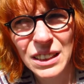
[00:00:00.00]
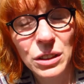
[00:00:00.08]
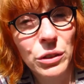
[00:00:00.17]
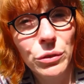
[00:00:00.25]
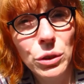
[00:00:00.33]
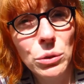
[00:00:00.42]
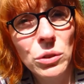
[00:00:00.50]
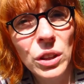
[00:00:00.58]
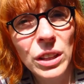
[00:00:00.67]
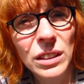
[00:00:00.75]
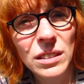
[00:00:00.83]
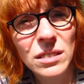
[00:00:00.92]

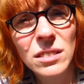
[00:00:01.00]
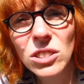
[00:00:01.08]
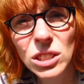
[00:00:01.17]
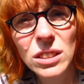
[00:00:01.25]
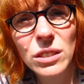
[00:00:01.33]
Confusing. Just